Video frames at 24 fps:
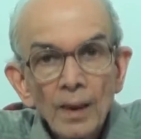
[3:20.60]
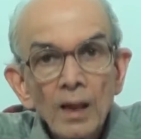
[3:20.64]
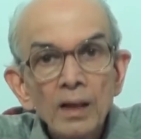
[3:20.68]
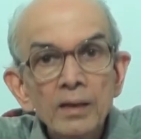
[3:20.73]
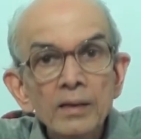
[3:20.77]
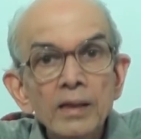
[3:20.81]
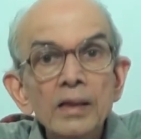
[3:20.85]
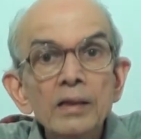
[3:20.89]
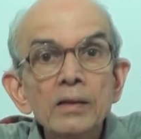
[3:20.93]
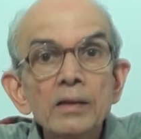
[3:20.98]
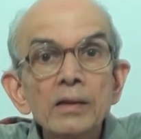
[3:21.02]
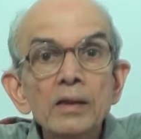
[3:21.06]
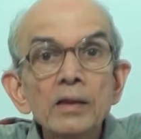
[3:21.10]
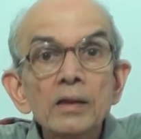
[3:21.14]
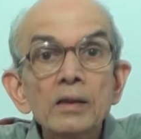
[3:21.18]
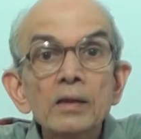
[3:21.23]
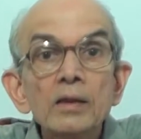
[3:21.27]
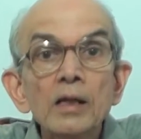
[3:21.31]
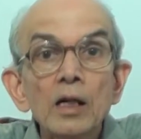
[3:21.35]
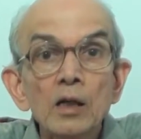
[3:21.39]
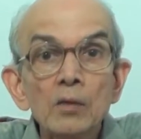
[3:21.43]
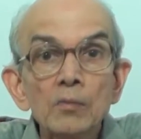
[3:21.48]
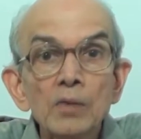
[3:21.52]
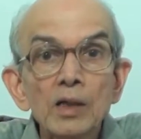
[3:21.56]
Next
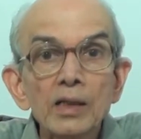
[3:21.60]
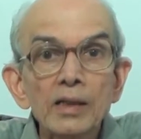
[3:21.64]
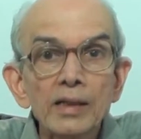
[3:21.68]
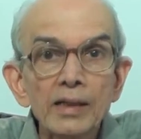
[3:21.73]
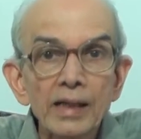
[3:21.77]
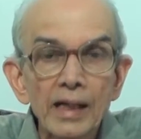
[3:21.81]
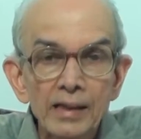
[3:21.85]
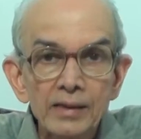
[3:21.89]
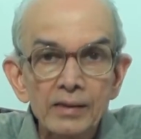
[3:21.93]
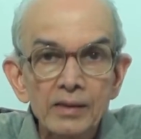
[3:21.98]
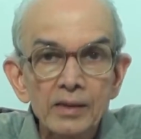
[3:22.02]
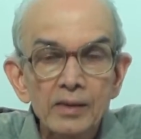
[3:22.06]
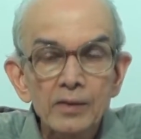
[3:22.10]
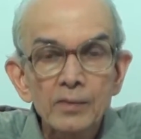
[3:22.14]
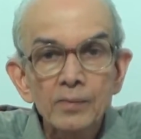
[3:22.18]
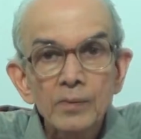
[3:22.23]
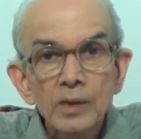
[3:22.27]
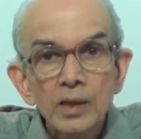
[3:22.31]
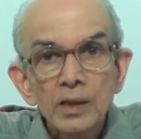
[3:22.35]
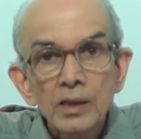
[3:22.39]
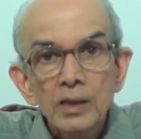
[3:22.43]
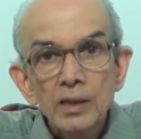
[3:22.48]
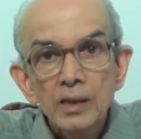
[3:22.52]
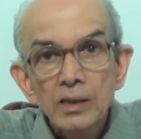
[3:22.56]
is thermal reaction.
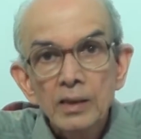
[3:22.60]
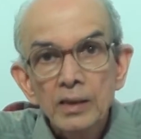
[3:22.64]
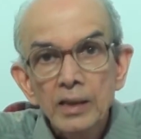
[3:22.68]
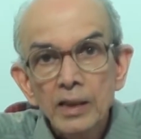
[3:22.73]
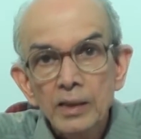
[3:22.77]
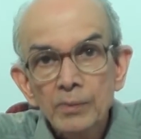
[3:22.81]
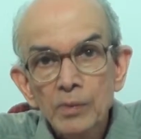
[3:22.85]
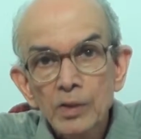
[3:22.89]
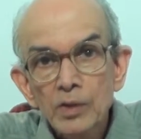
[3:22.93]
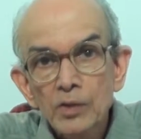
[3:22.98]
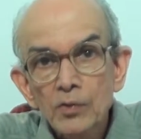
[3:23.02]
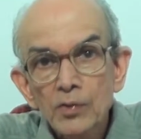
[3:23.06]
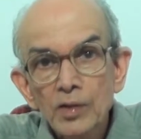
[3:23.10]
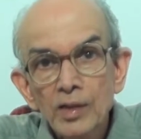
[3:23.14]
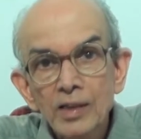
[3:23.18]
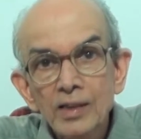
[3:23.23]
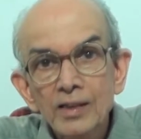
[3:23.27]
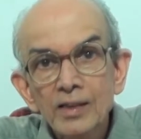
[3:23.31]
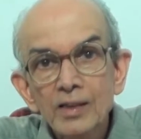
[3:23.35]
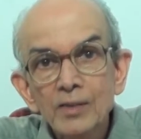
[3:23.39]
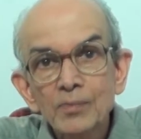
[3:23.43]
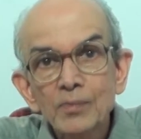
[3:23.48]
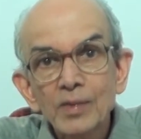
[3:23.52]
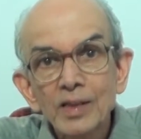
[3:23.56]
That means
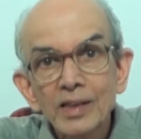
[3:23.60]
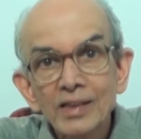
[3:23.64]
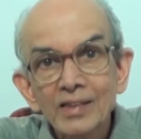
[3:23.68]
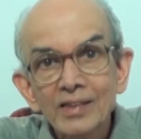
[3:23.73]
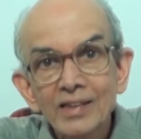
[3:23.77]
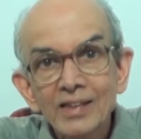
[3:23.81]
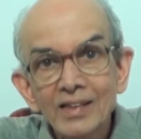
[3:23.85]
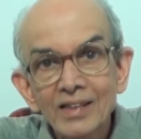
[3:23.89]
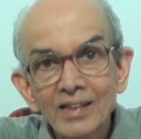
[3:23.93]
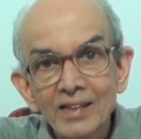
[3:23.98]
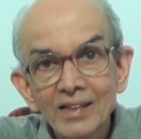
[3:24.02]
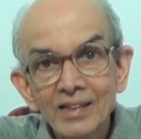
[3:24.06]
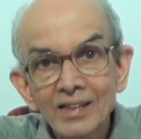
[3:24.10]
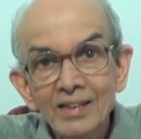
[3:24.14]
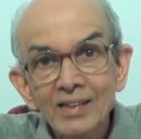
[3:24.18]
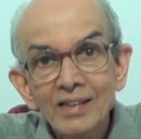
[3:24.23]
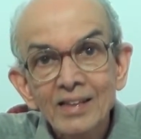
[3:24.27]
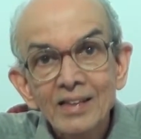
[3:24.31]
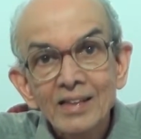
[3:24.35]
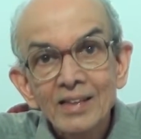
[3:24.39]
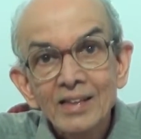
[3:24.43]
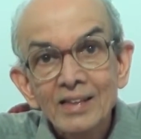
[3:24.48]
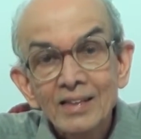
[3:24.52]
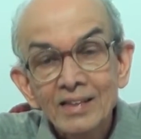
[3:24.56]
whether the patient
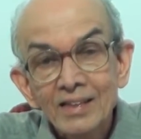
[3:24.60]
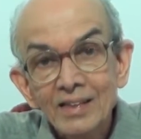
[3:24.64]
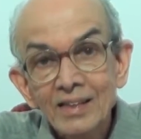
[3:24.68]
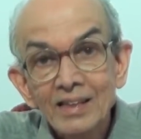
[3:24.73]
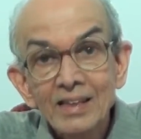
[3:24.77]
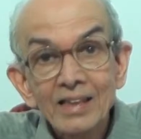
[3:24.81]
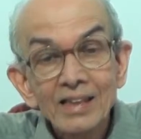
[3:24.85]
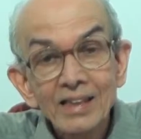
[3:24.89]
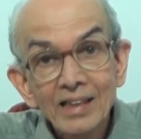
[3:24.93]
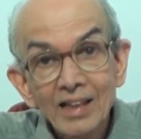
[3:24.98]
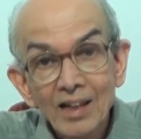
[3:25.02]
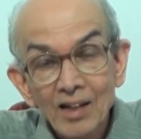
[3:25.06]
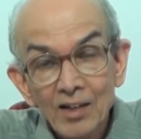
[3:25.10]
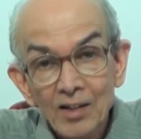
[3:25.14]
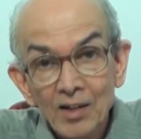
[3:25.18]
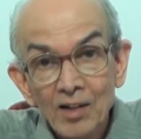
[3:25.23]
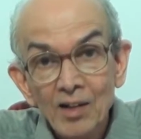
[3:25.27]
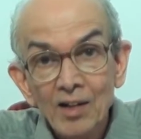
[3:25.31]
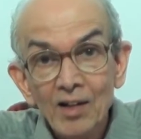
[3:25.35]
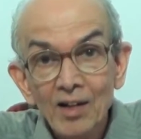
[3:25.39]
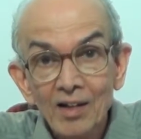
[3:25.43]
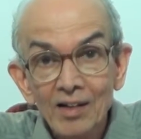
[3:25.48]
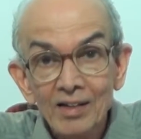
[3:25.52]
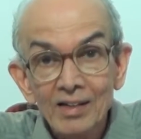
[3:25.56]
is chilly or
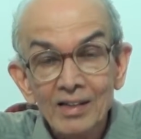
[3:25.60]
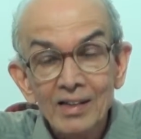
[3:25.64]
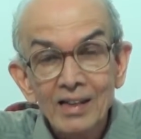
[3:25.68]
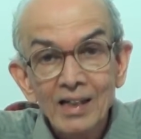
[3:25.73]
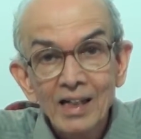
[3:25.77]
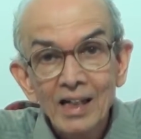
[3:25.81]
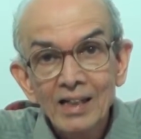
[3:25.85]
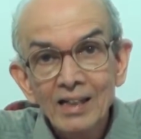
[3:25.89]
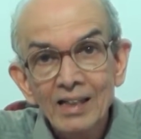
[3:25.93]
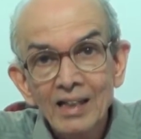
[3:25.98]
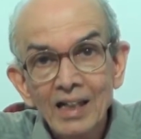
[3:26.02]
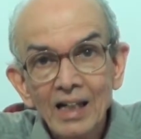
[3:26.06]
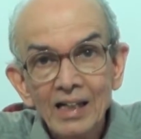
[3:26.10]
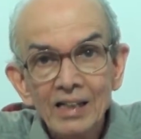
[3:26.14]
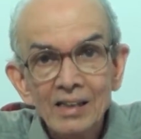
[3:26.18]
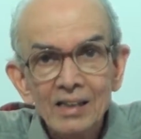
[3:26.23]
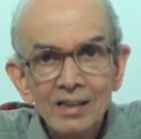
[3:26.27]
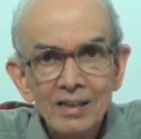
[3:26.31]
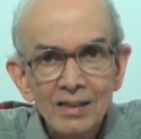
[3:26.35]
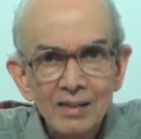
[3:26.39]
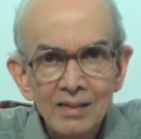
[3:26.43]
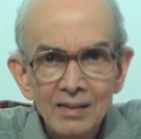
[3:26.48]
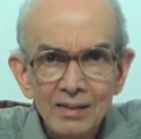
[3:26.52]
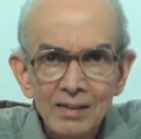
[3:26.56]
hot. And
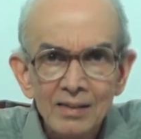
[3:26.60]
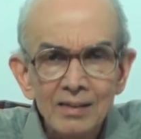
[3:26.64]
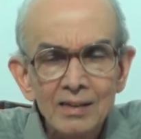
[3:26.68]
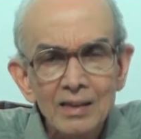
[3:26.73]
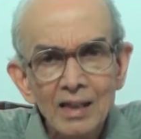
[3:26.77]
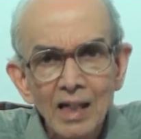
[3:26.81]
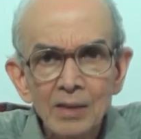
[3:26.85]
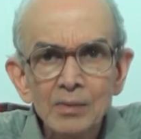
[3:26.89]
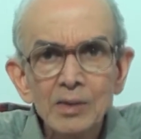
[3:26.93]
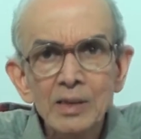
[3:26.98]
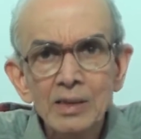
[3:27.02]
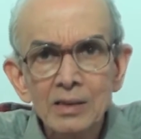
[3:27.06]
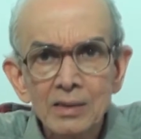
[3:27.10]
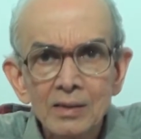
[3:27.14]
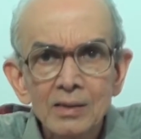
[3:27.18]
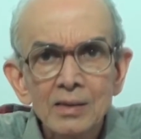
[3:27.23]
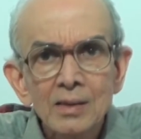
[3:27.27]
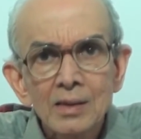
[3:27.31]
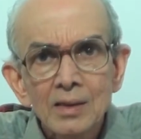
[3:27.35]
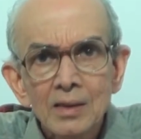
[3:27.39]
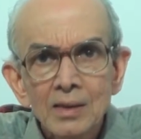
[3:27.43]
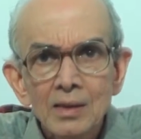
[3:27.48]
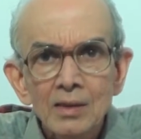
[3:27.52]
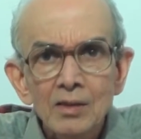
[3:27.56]
that,
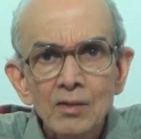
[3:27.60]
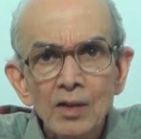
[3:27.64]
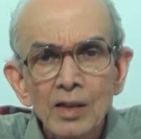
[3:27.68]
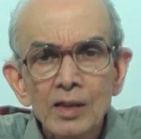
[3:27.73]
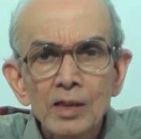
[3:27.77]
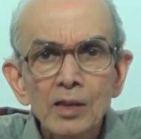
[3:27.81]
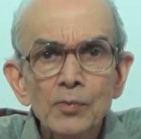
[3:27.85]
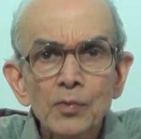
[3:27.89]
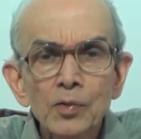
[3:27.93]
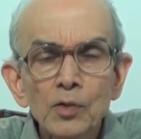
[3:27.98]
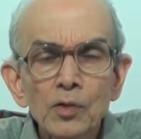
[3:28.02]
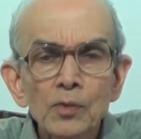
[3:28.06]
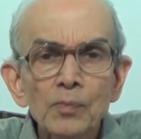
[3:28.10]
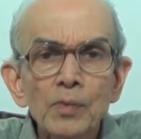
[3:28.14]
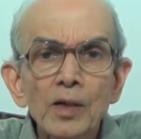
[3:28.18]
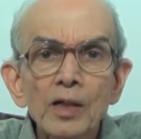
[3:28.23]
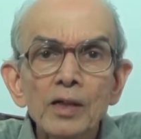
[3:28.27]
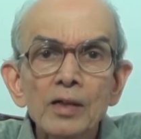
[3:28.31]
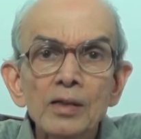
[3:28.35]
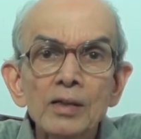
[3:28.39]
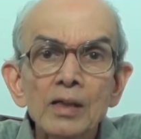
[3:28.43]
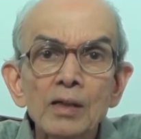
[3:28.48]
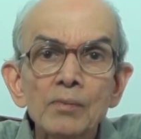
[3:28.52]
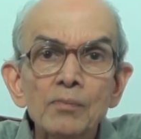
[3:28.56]
quite a few,
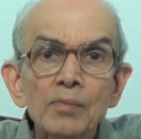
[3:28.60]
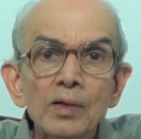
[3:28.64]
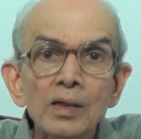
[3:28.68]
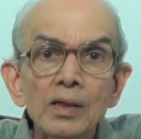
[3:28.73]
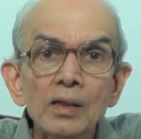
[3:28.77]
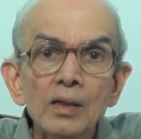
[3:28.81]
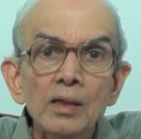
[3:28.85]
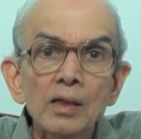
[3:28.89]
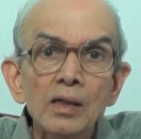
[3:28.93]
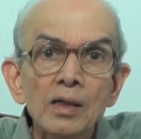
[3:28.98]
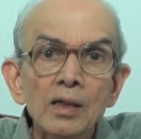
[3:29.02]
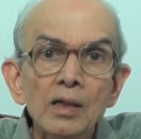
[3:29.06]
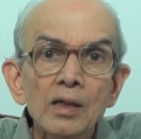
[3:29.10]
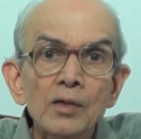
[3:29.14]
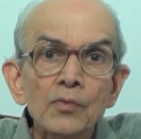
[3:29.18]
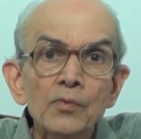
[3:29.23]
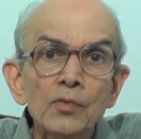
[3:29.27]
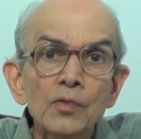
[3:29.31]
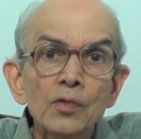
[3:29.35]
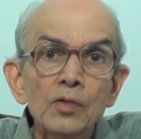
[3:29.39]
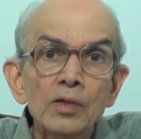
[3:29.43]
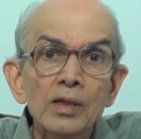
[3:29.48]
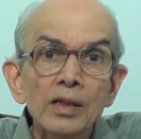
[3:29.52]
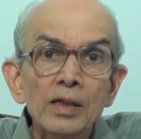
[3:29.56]
for example,
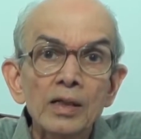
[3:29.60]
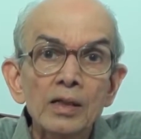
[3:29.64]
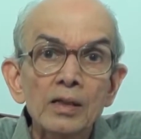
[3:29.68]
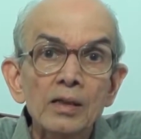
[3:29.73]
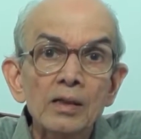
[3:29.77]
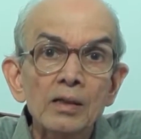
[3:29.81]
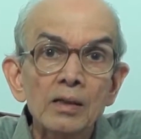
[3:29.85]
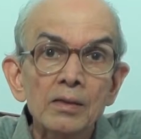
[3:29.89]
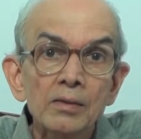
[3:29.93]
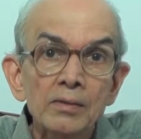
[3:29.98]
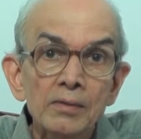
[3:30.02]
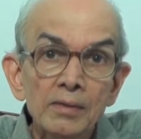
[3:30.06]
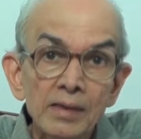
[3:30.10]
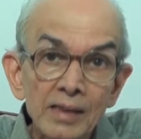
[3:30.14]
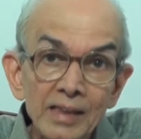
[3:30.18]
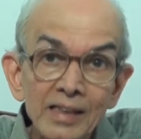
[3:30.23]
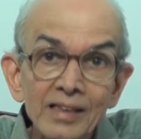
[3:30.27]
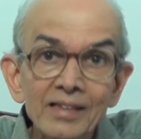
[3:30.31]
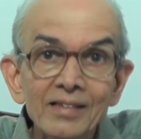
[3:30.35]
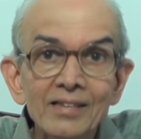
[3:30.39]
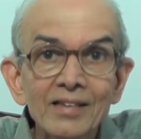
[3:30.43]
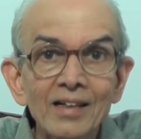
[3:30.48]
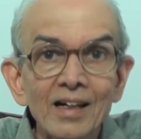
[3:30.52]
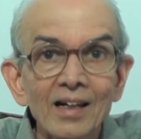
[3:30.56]
if you take
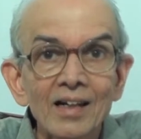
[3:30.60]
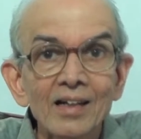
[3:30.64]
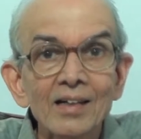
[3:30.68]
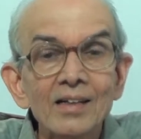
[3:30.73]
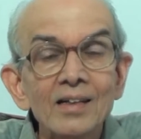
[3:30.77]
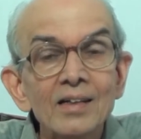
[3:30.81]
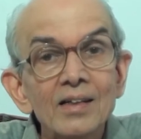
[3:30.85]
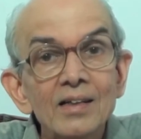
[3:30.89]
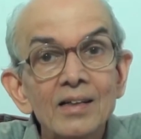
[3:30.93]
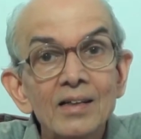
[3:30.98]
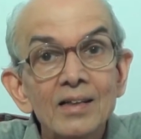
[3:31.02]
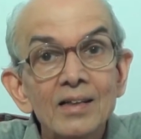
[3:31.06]
Silicea,